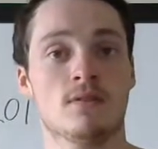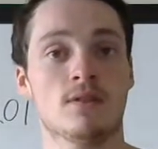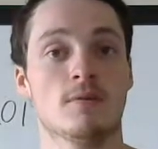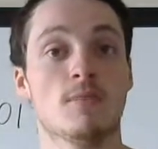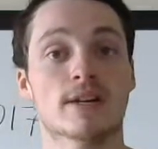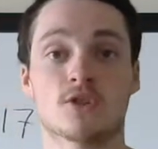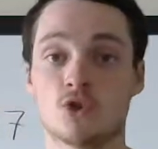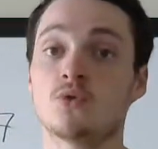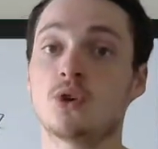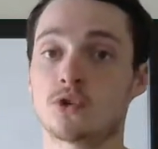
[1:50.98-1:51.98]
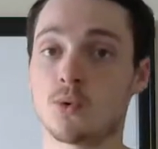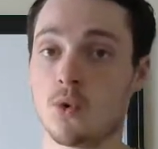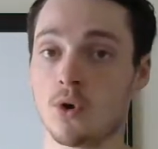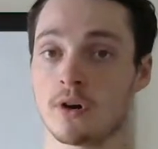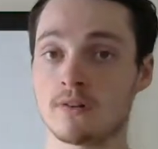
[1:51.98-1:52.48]
the money to go to
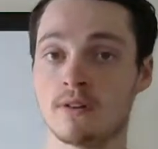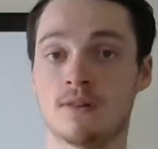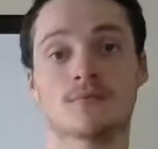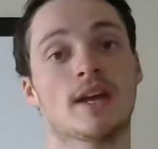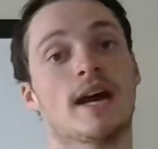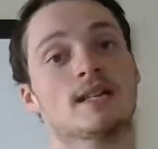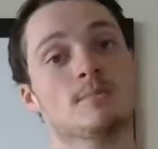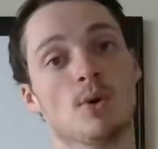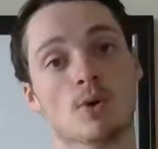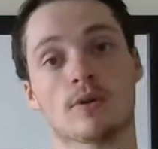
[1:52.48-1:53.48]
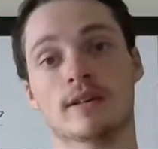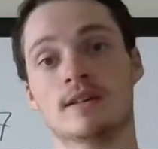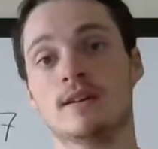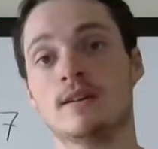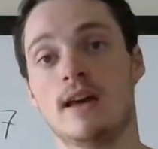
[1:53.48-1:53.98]
war, they had to borrow it.
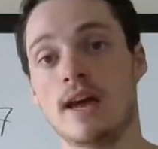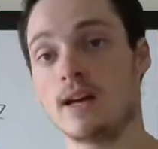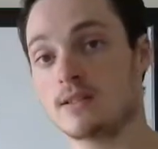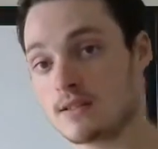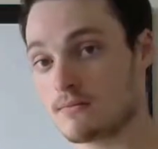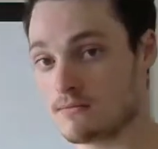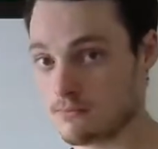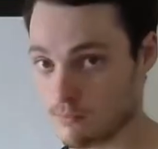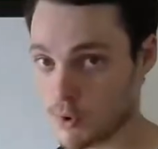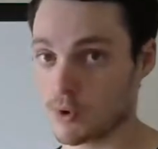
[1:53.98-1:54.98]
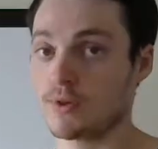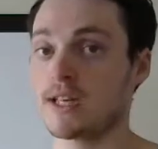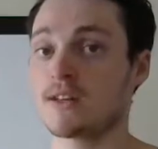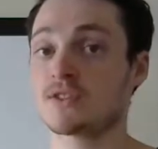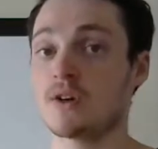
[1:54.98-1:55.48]
And borrowing
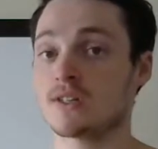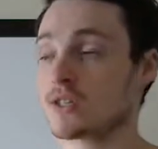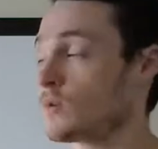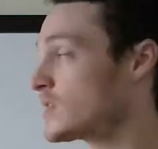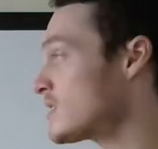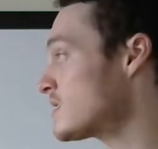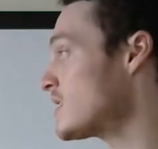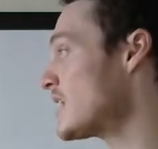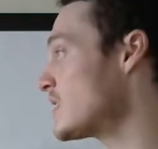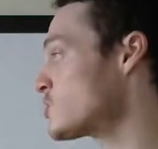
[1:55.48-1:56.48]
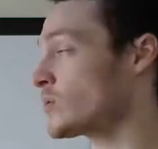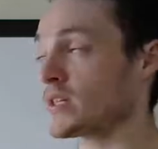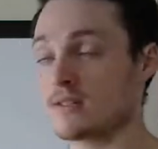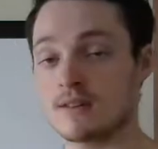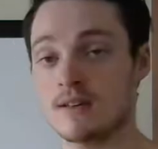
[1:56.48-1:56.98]
has consequences, and that
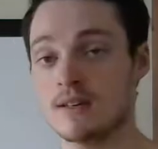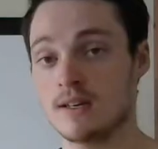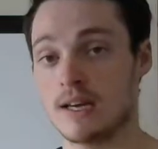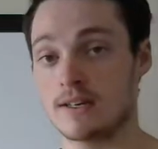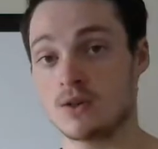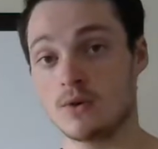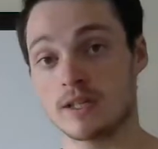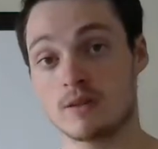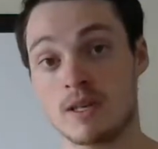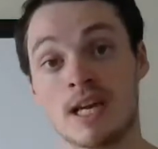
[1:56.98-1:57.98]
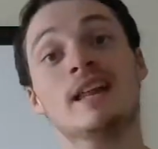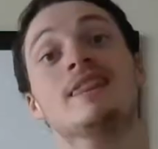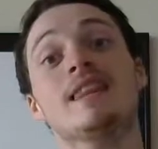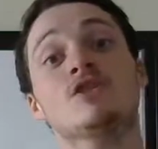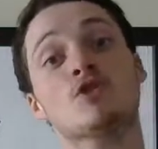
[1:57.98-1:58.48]
interest is going to be in
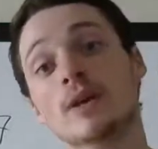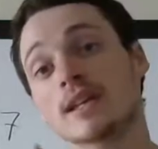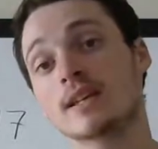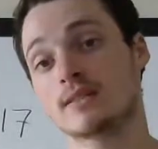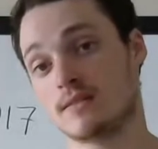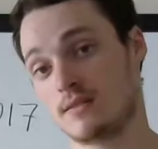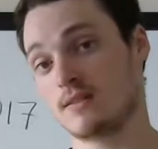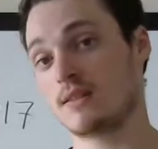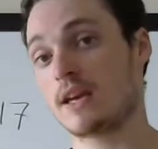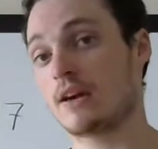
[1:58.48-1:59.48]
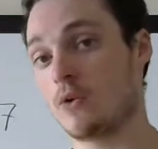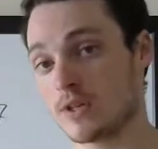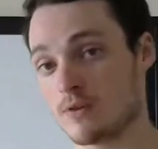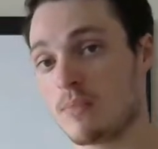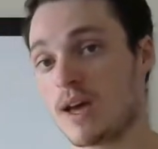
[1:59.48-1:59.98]
the trillions that they are going
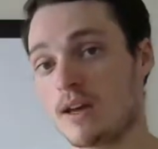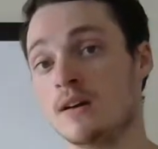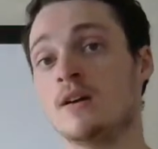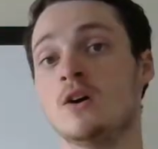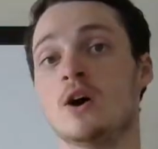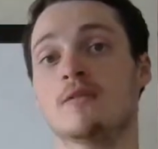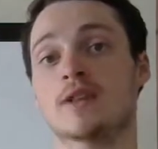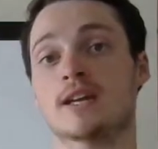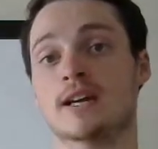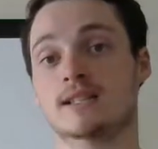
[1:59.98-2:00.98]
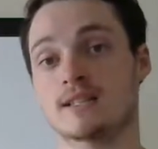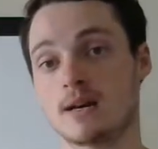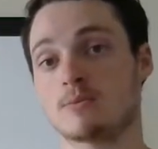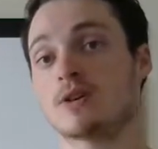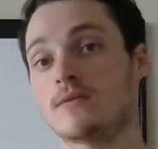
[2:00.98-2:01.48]
to pay over the next
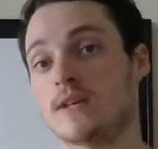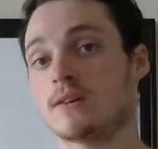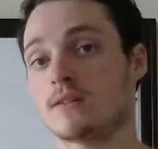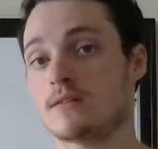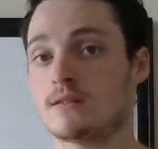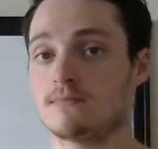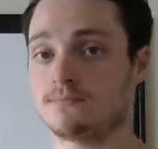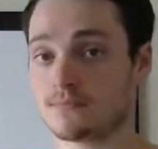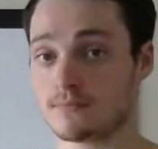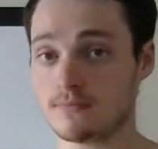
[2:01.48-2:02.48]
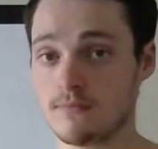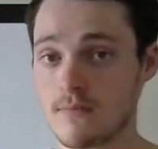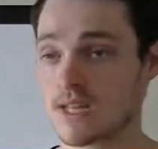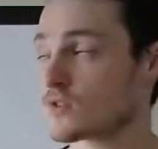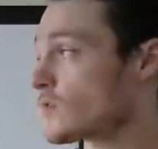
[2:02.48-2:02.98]
number of years.
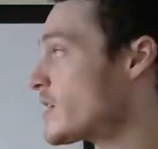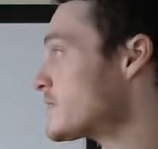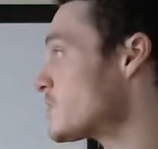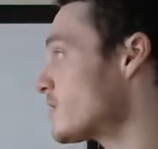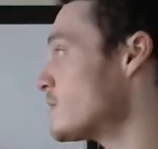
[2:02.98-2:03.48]
And so that's sort of